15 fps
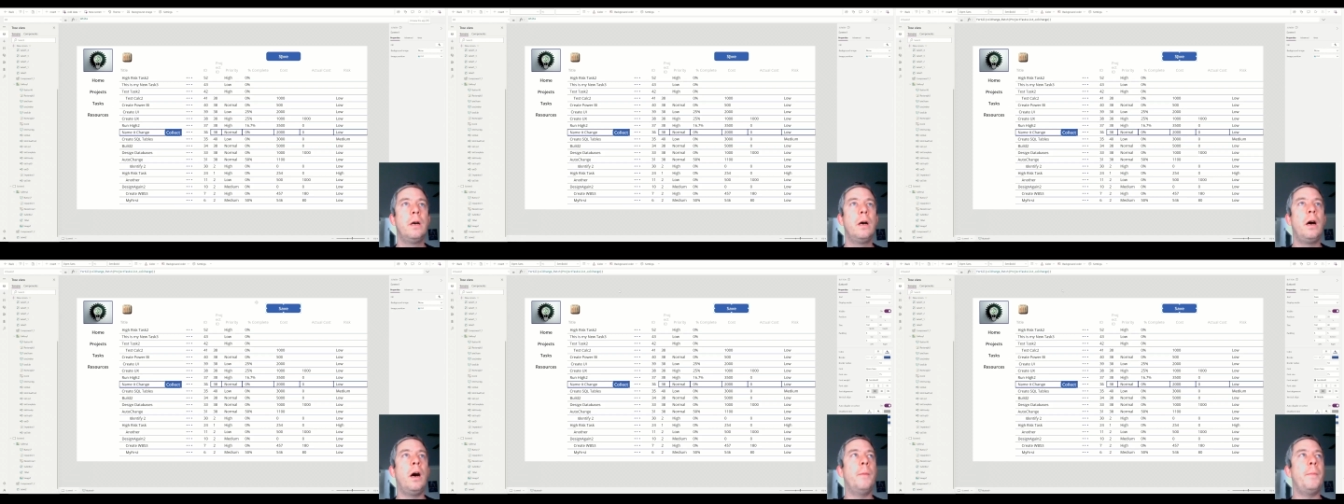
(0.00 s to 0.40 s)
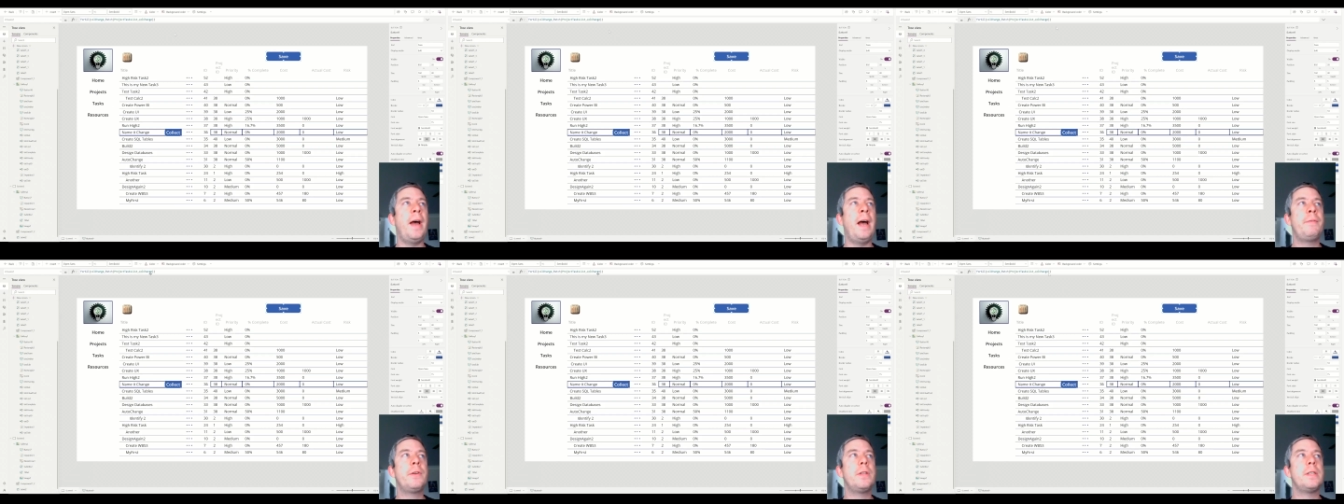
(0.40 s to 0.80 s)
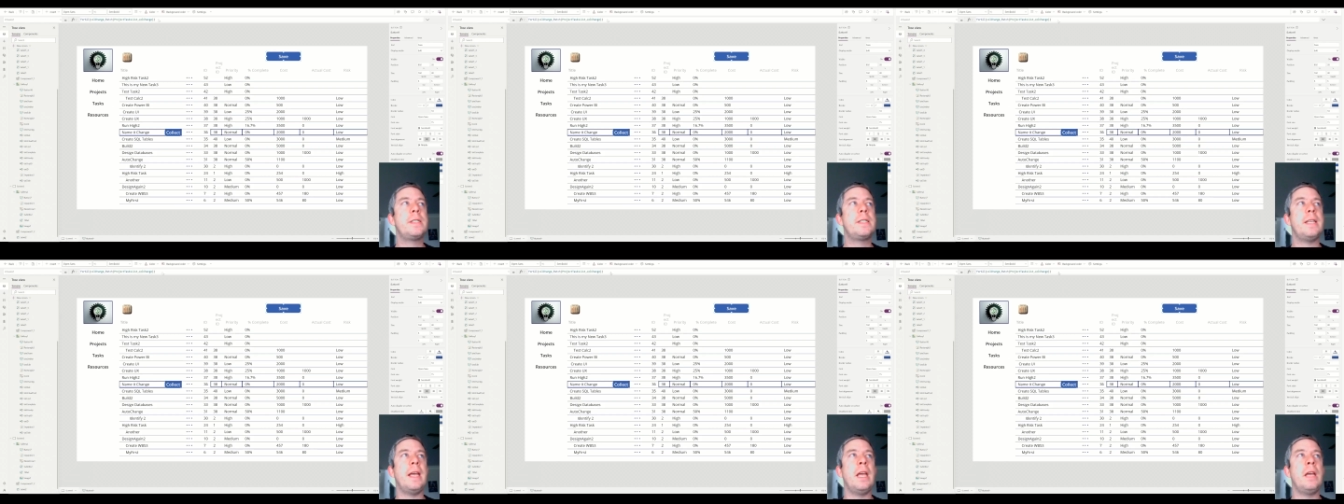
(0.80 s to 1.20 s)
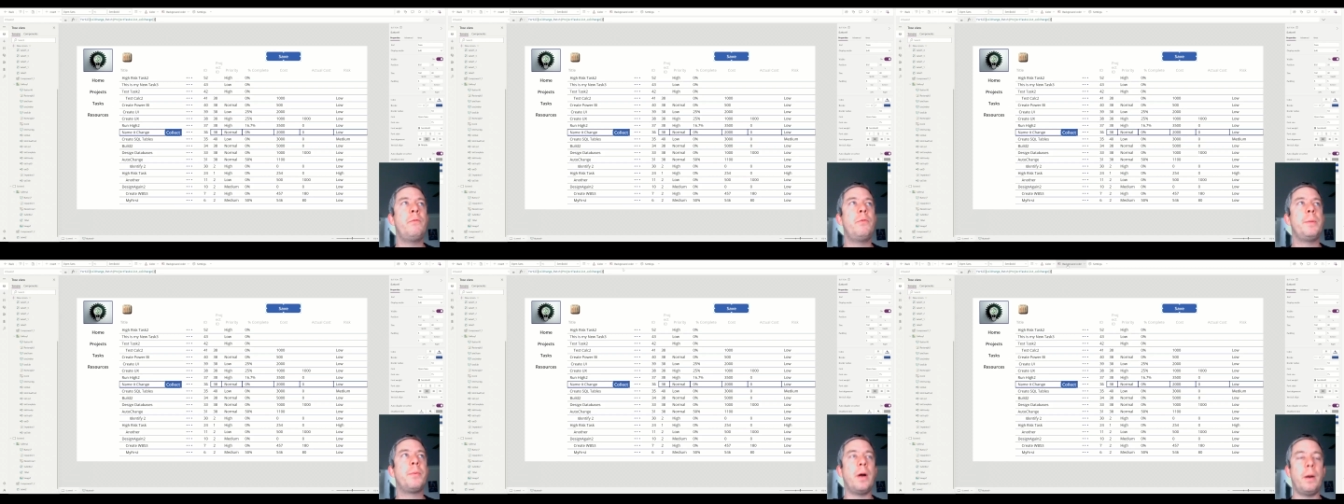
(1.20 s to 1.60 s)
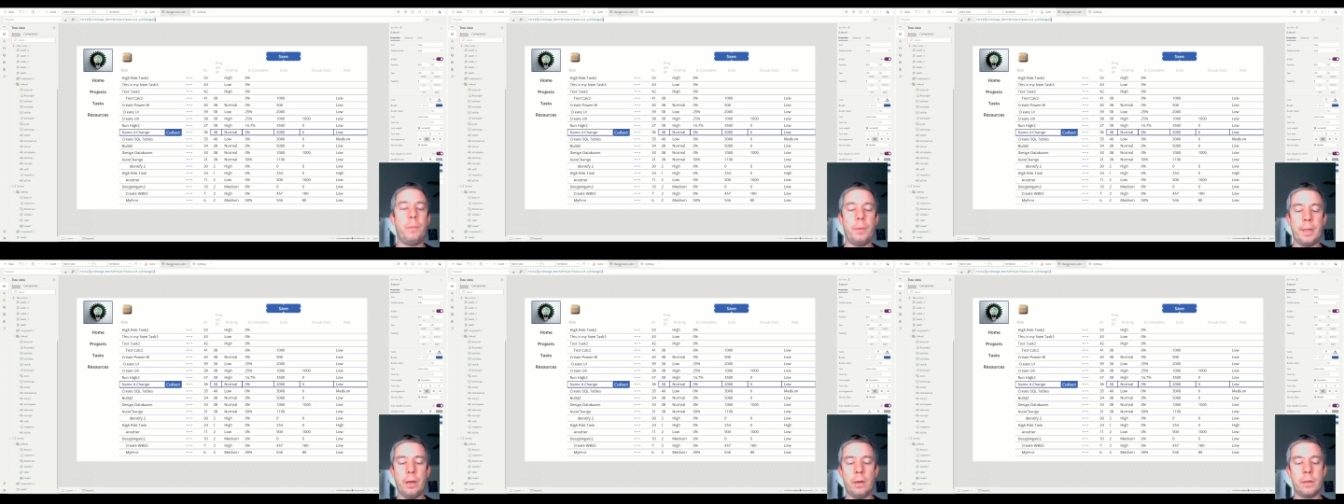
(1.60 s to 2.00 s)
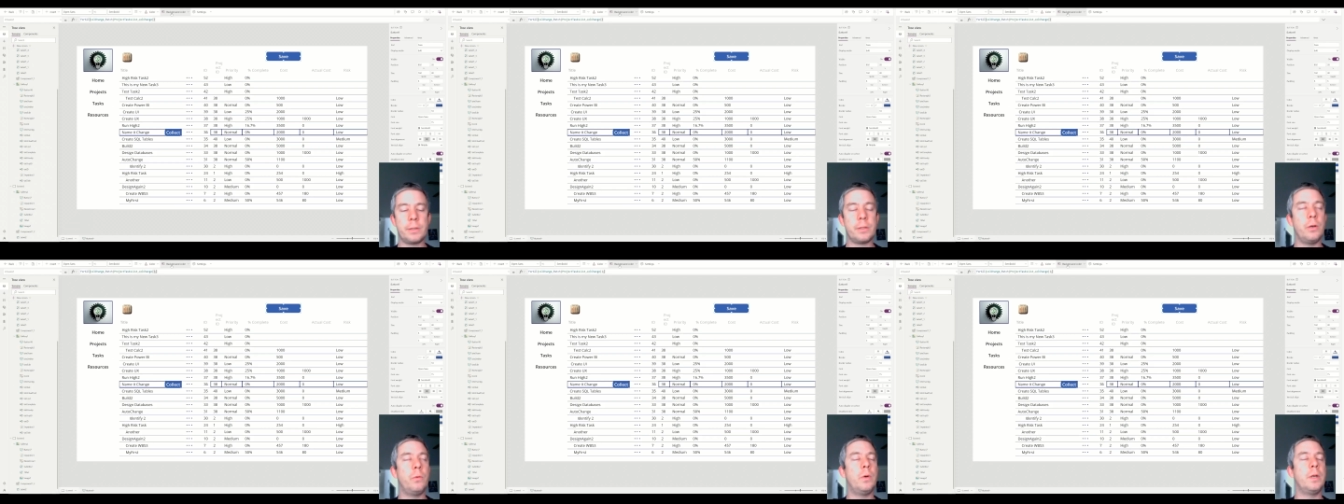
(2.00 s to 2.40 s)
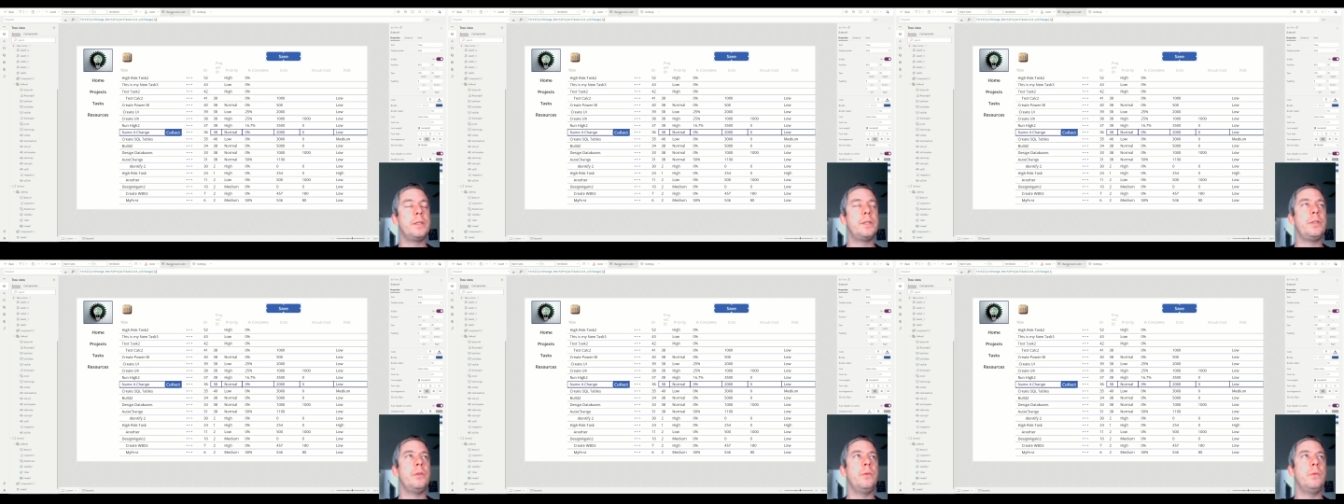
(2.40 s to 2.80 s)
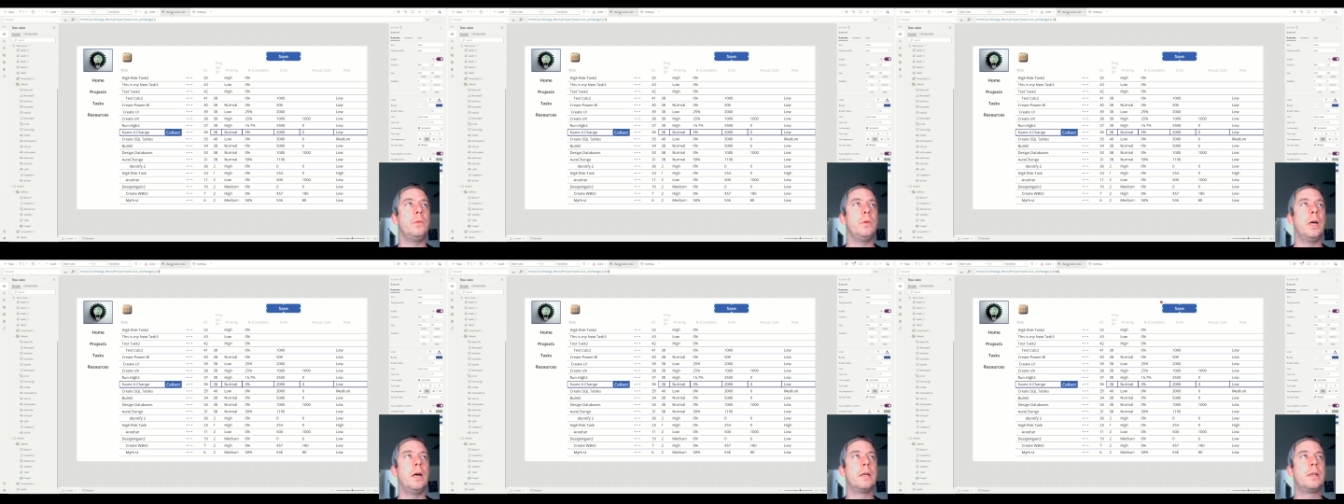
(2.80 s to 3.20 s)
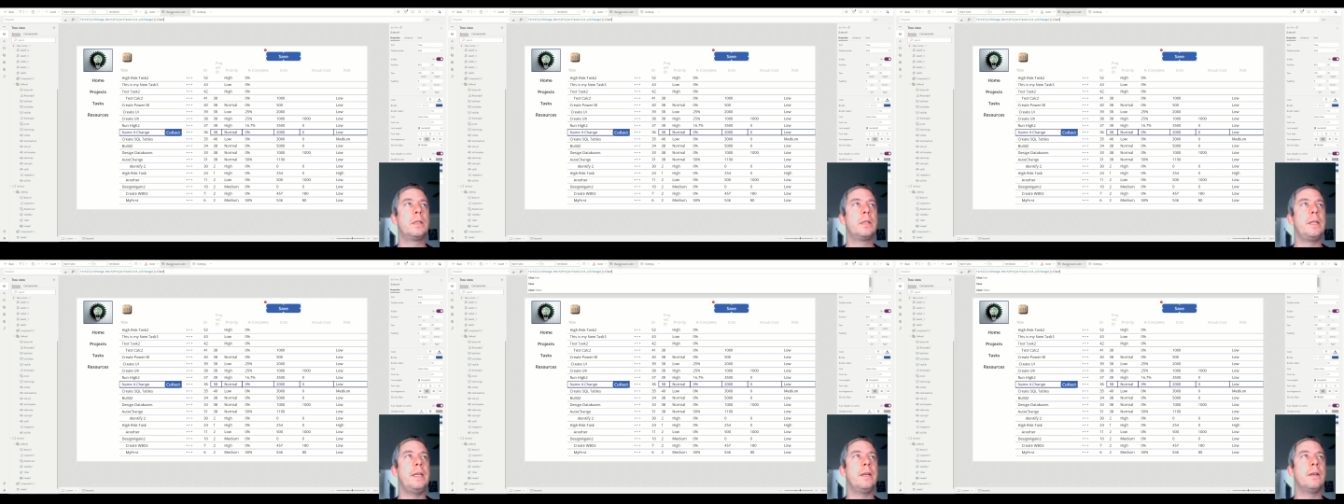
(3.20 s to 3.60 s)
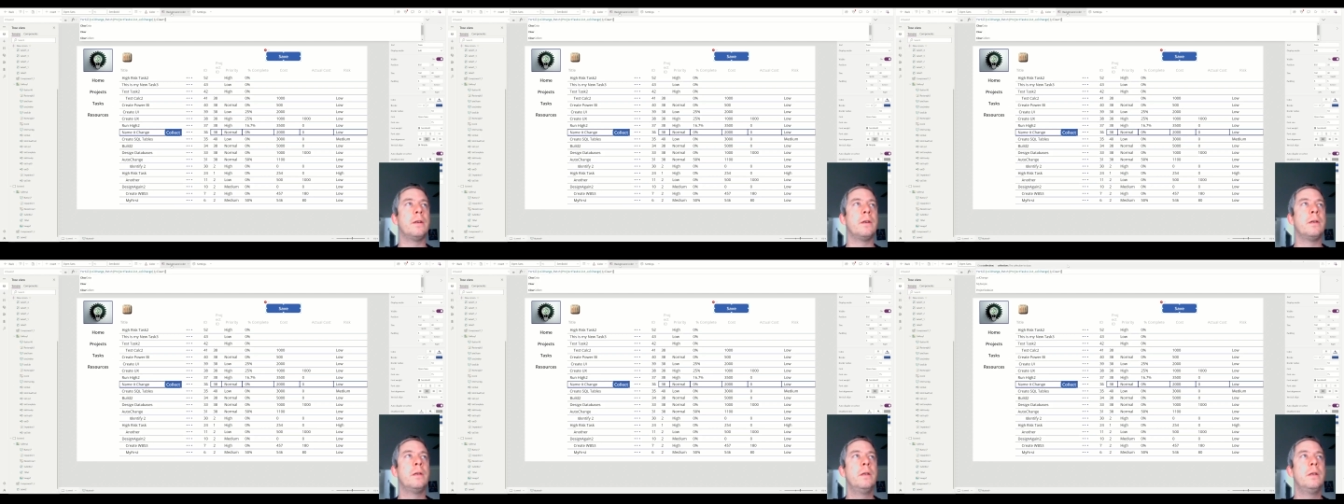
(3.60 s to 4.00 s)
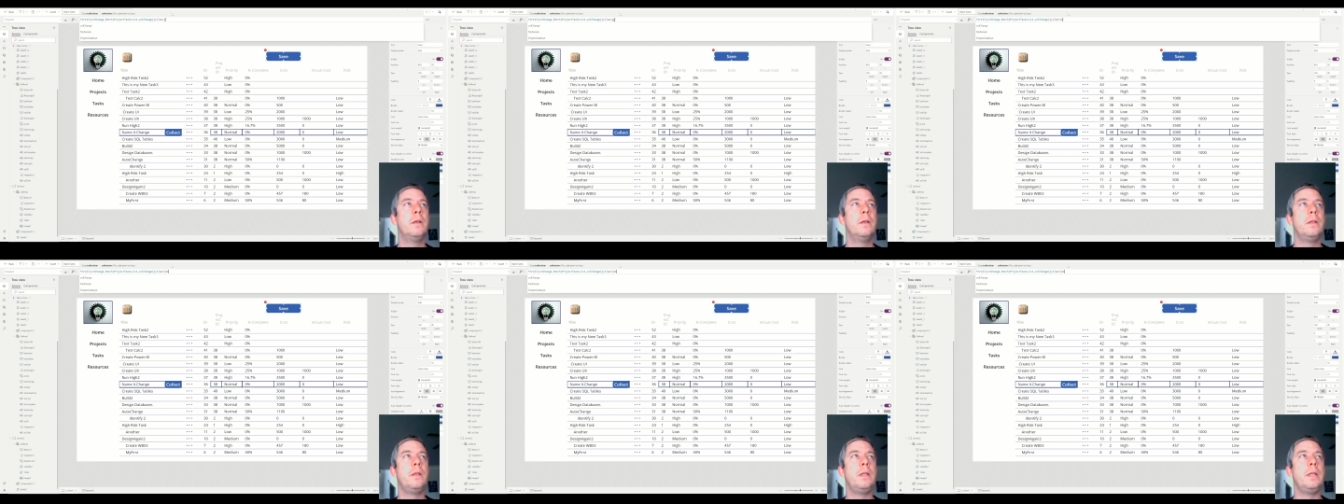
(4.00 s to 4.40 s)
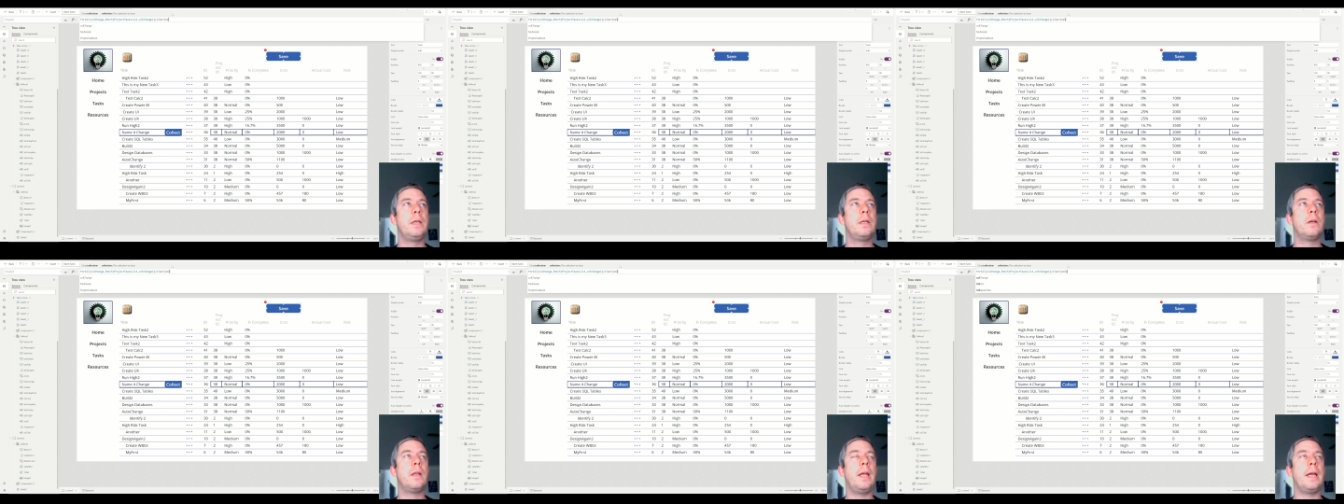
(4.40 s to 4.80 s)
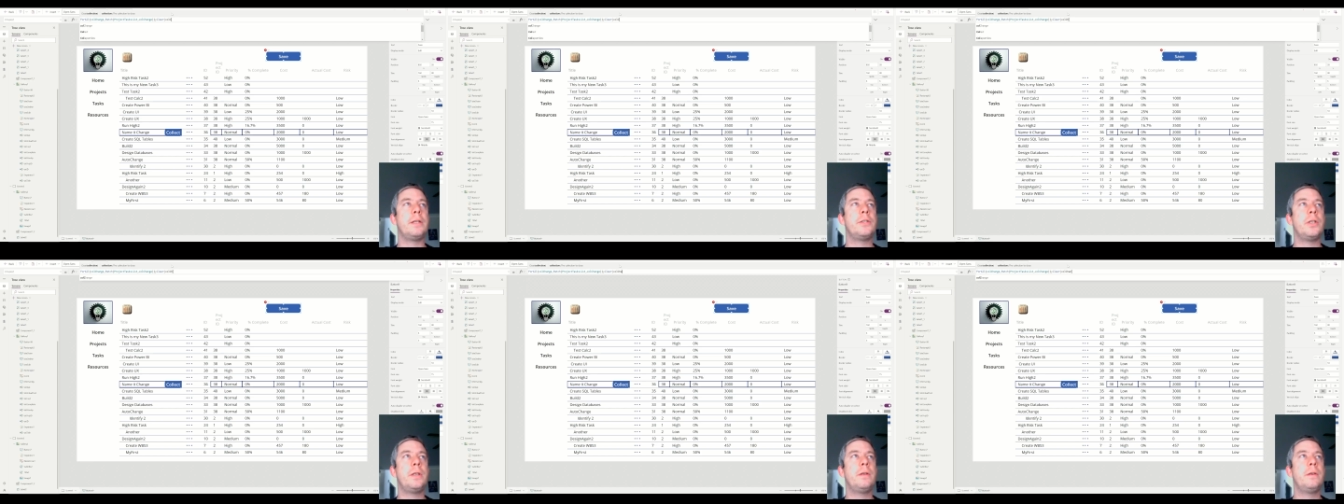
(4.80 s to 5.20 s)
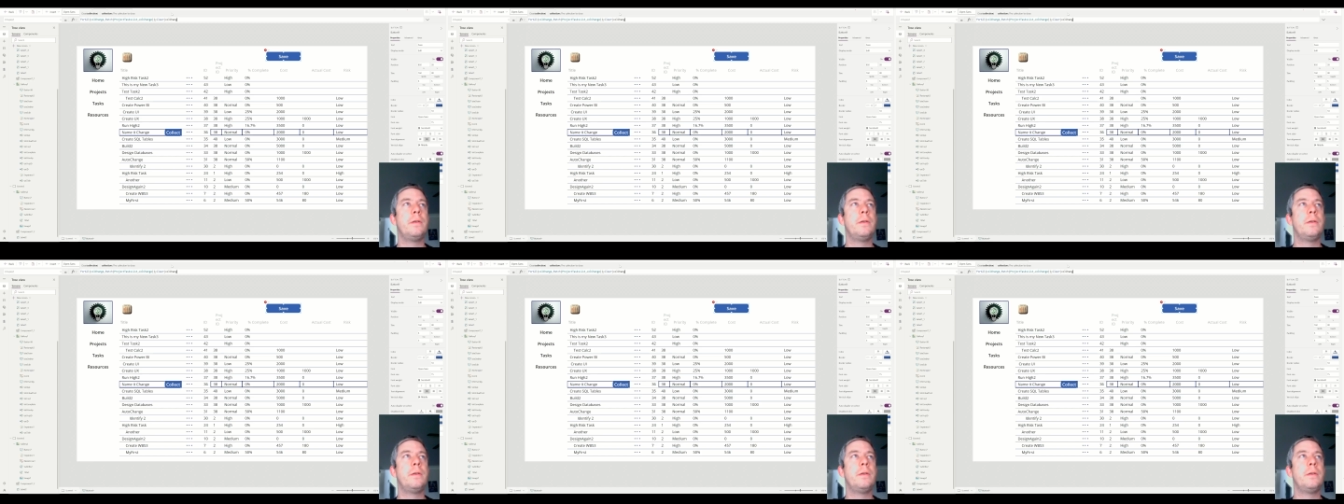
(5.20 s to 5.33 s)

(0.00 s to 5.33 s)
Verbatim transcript: Um, after the save, we probably also want to uh, clear the collection.